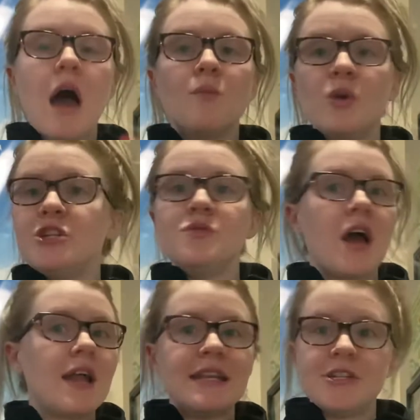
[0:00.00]
We do
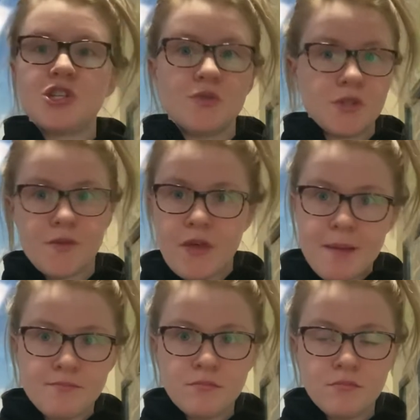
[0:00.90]
not need shoes for
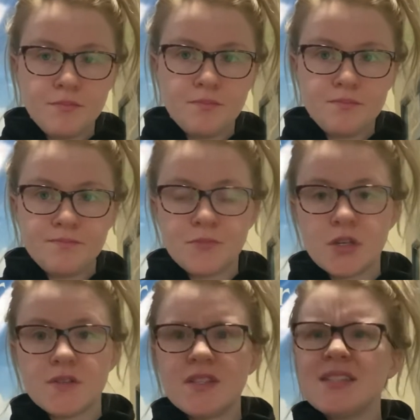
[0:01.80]
them.
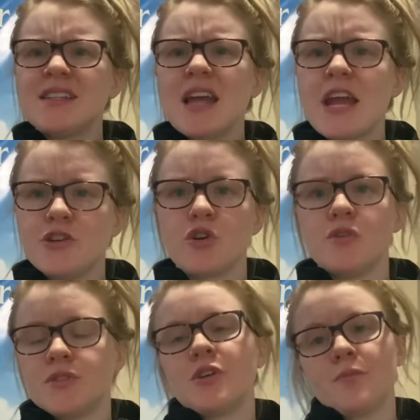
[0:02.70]
The 6 to
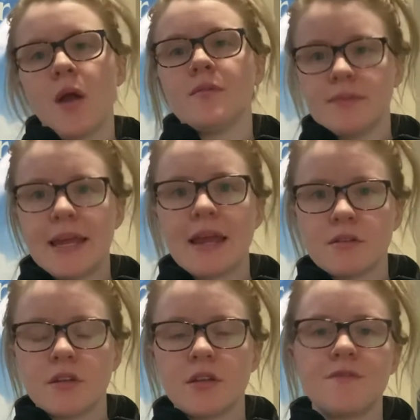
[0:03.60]
9-year-olds could probably
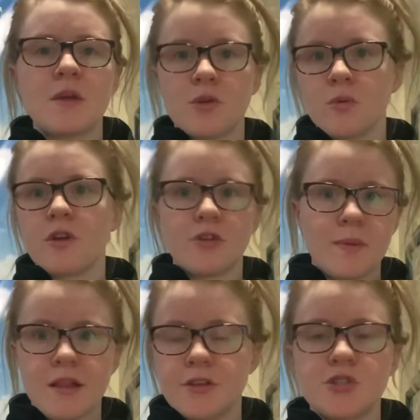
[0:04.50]
handle it. If they want to wear their
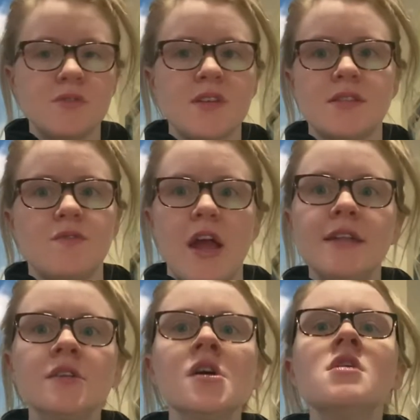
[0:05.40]
ballet shoes, that's
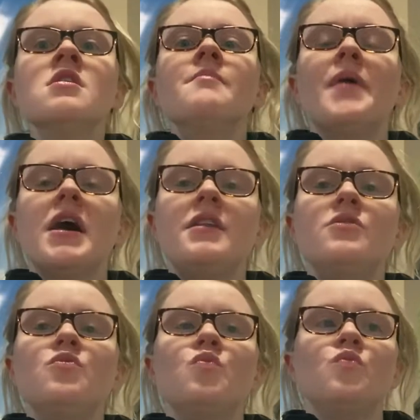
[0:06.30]
fine. But
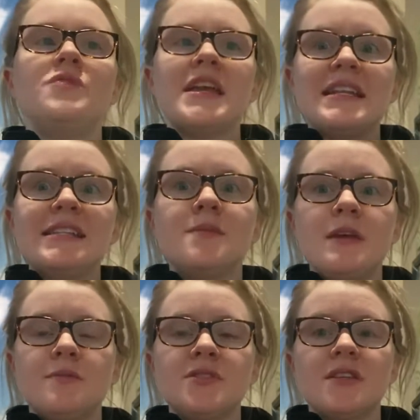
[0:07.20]
they need to be
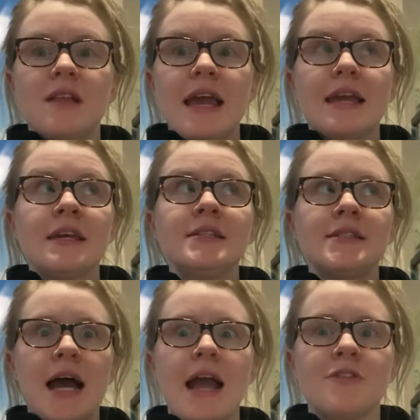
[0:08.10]
able to like
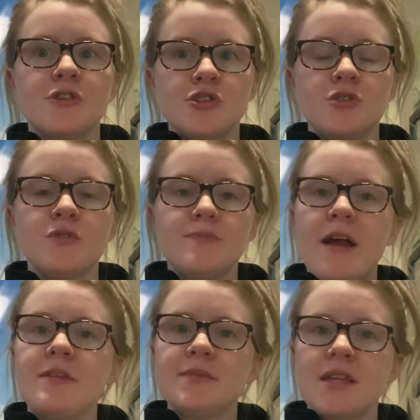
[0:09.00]
tie their shoes
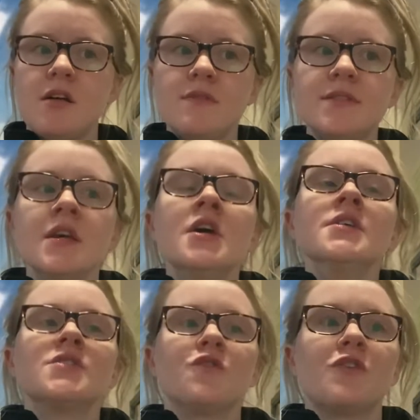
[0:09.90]
by themselves.
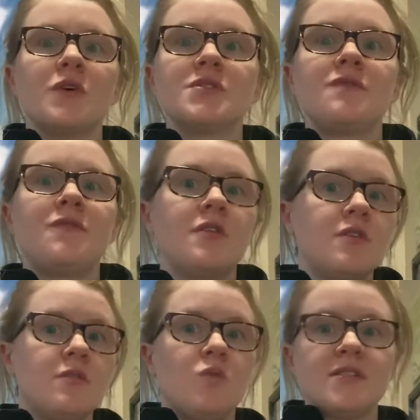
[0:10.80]
So for those of
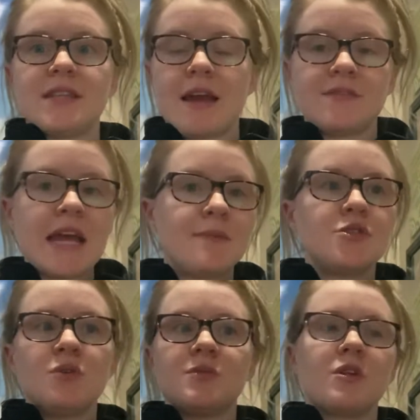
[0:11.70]
the ones that have tap
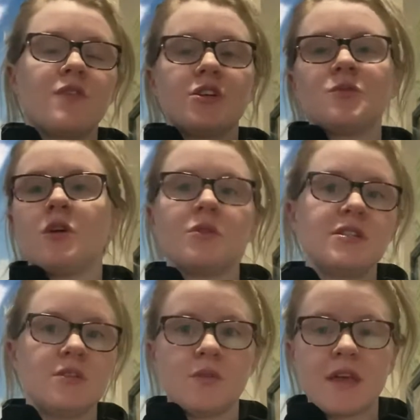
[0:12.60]
shoes and whatever else, we don't want to
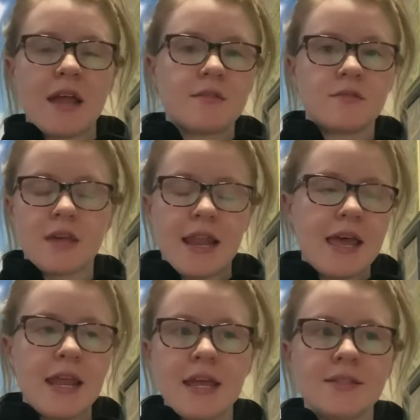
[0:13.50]
deal with that
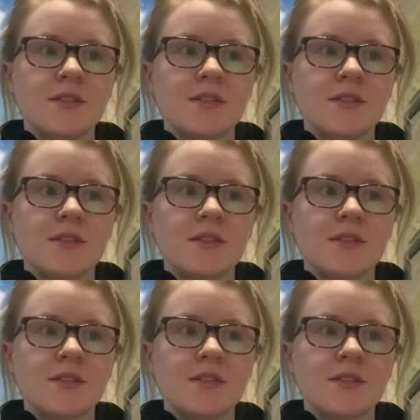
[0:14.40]
headache.